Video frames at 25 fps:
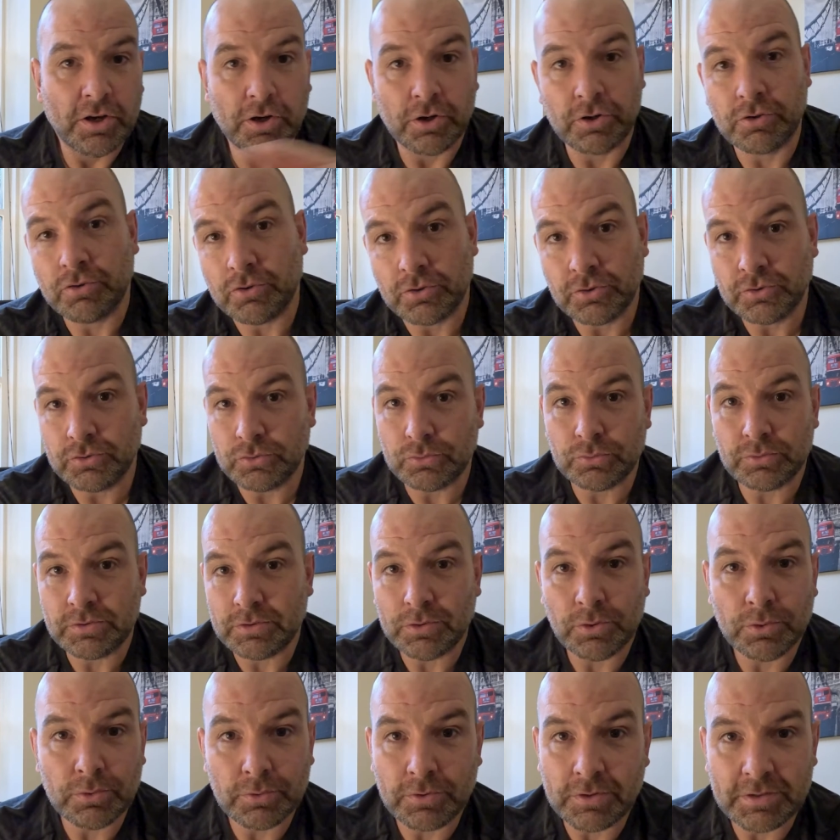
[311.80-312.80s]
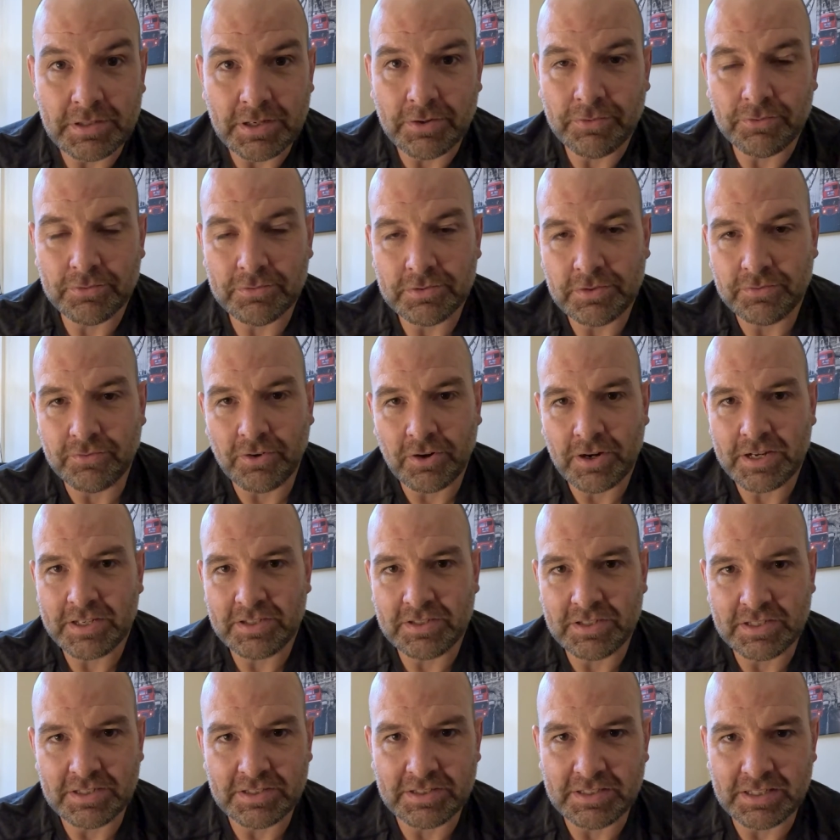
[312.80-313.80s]
across all the different
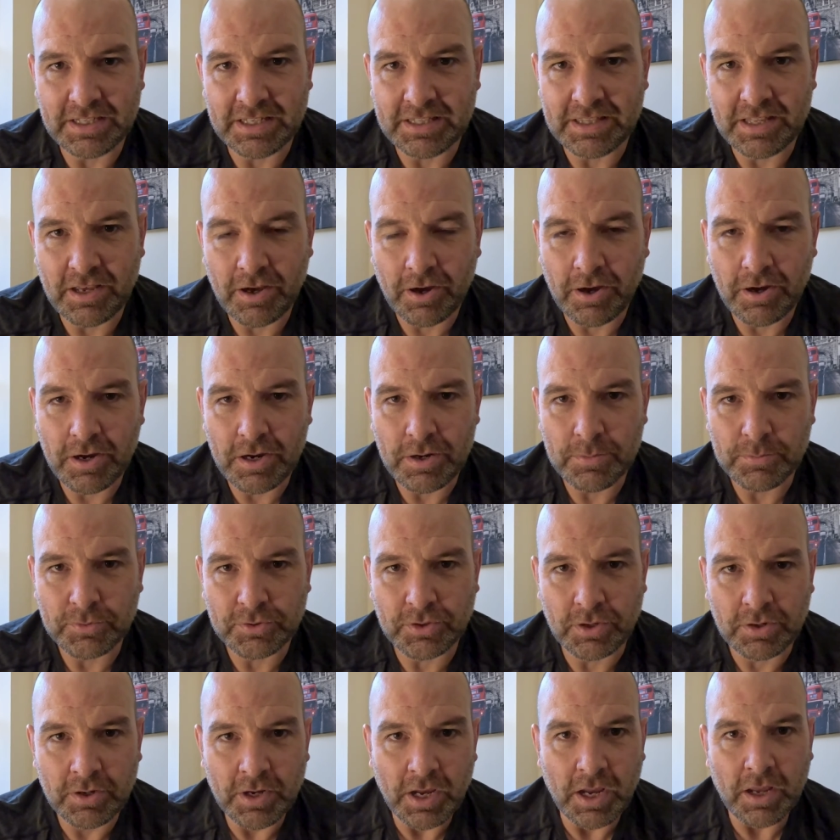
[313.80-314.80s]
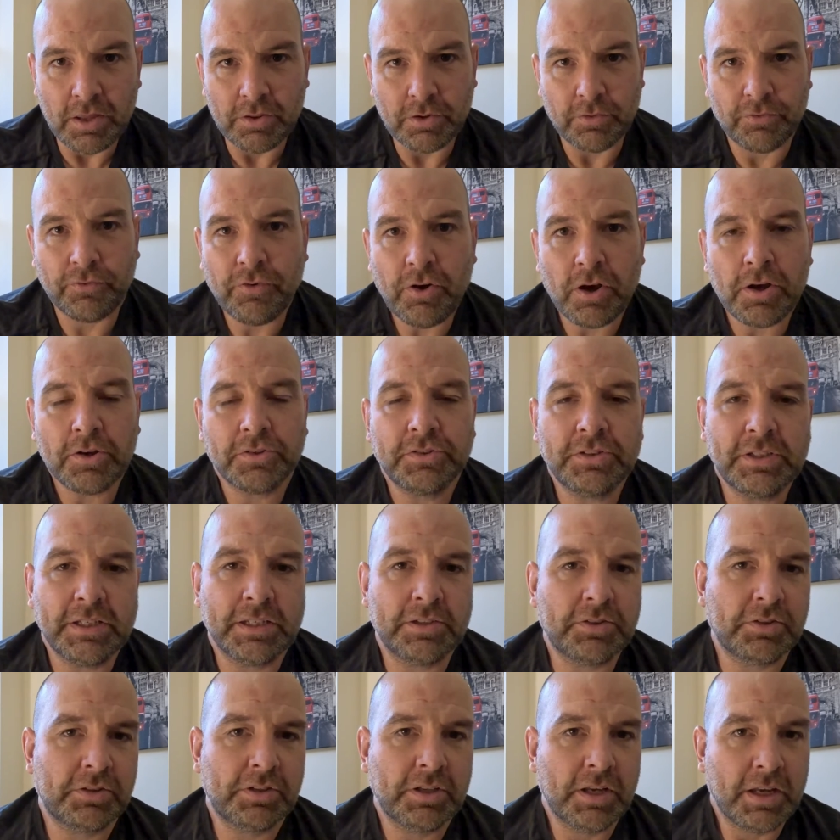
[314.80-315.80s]
devices in the home. So the
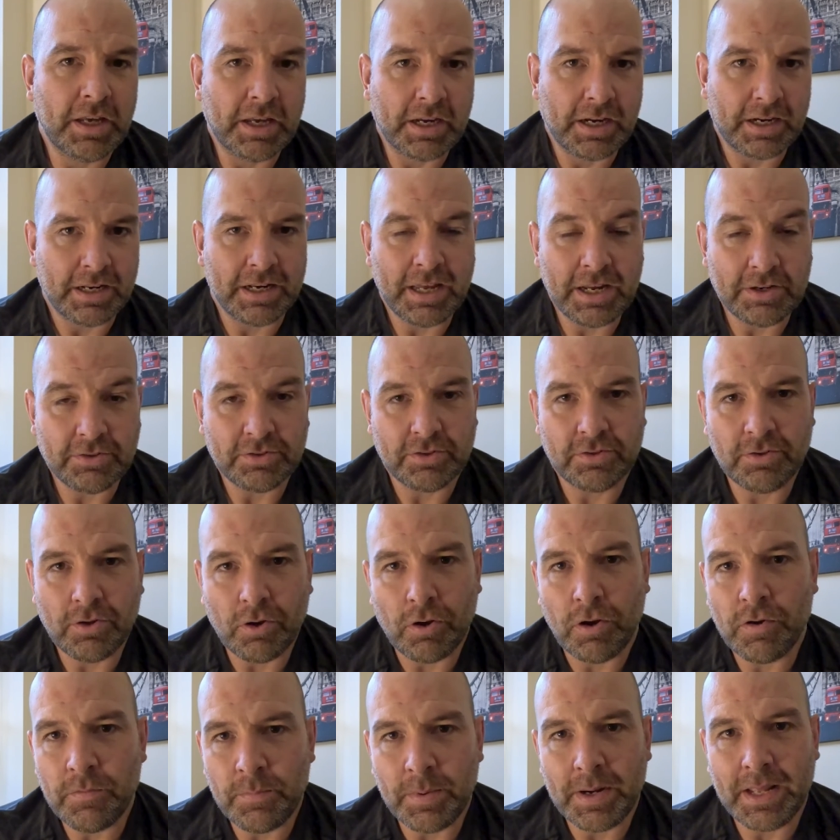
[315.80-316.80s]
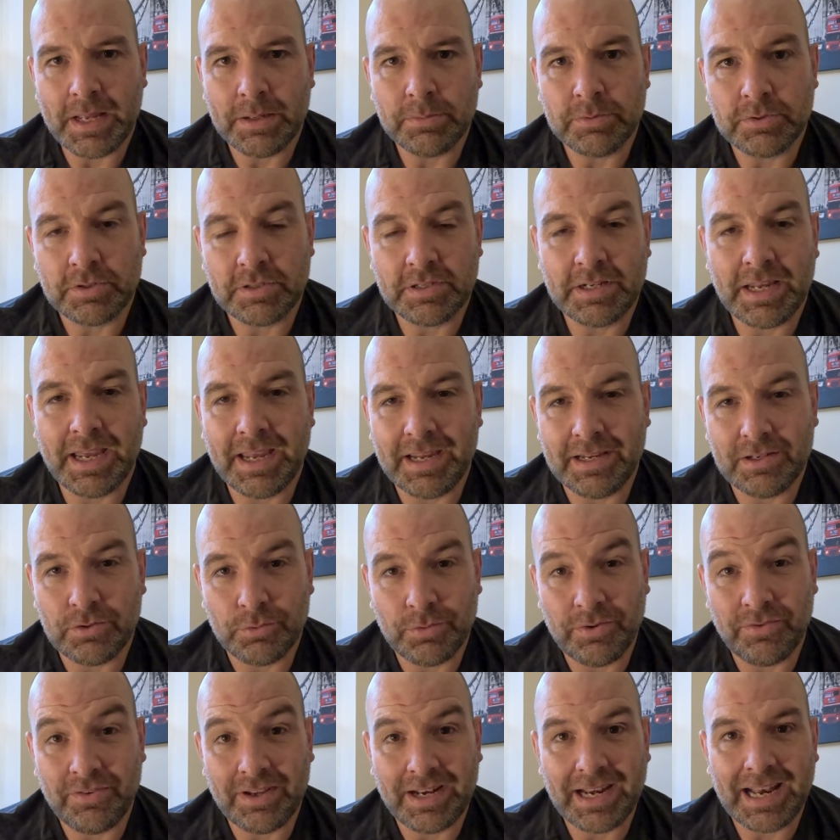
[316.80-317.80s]
fastest connection that I've been able to get is
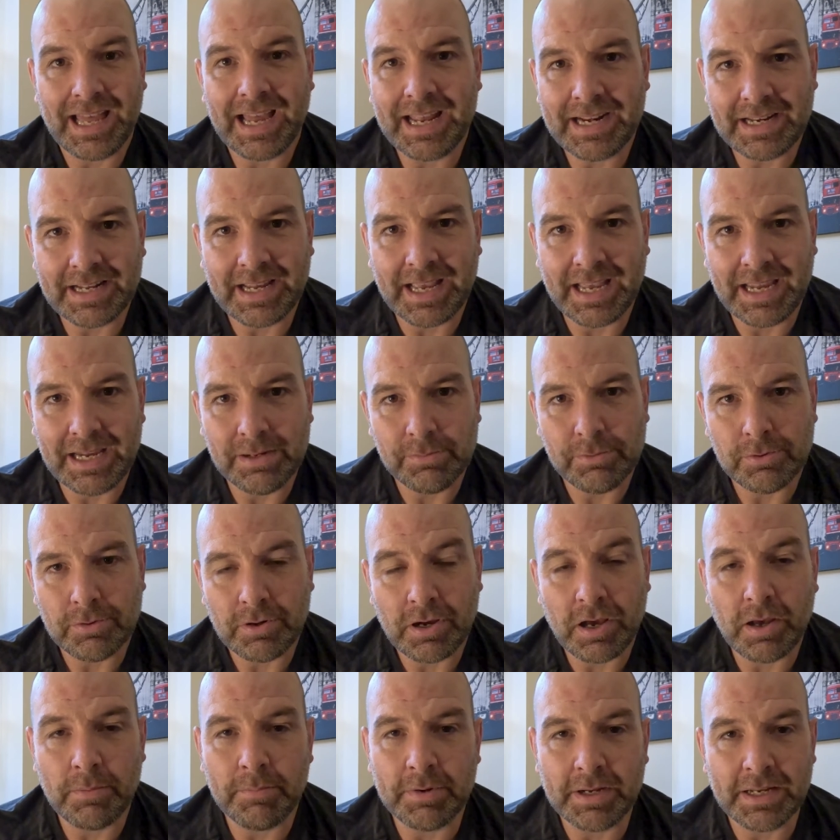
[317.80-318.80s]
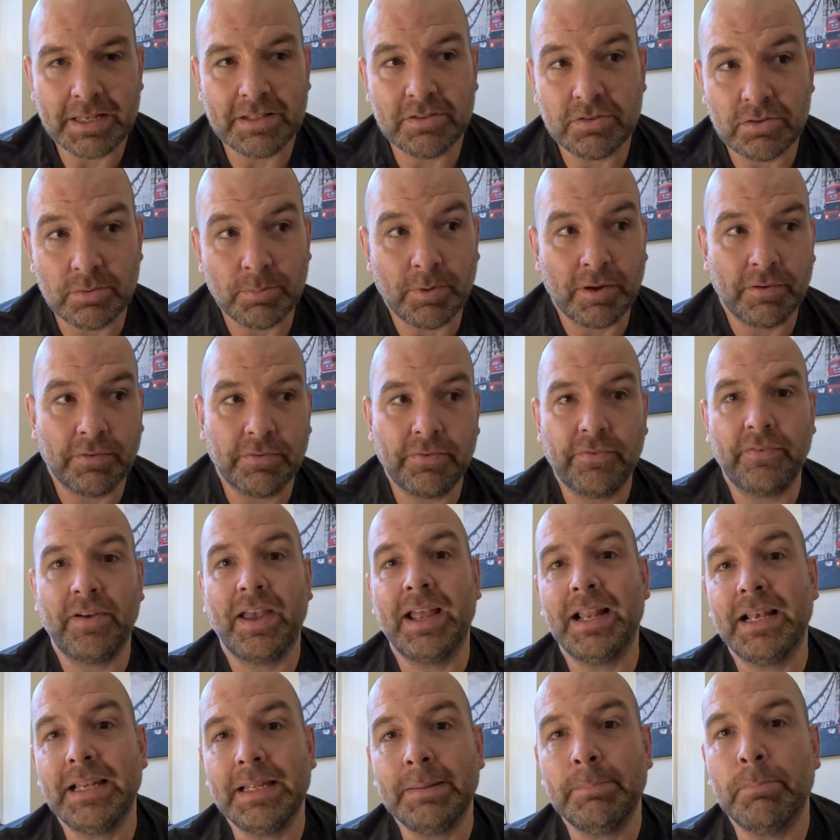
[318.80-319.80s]
with a LAN cable coming into my
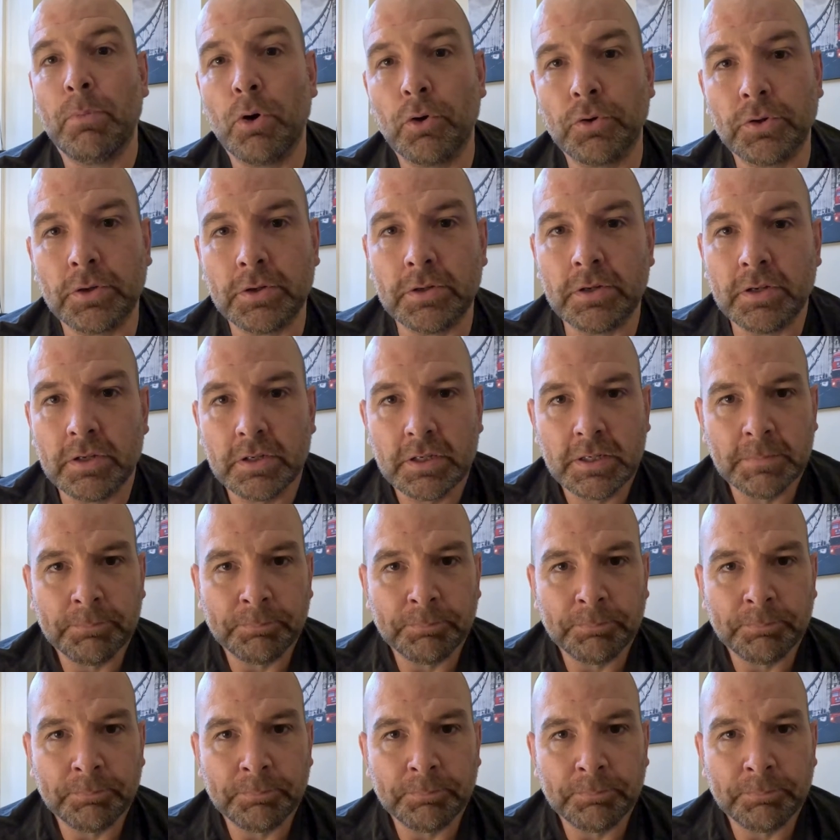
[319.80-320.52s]
fairly modern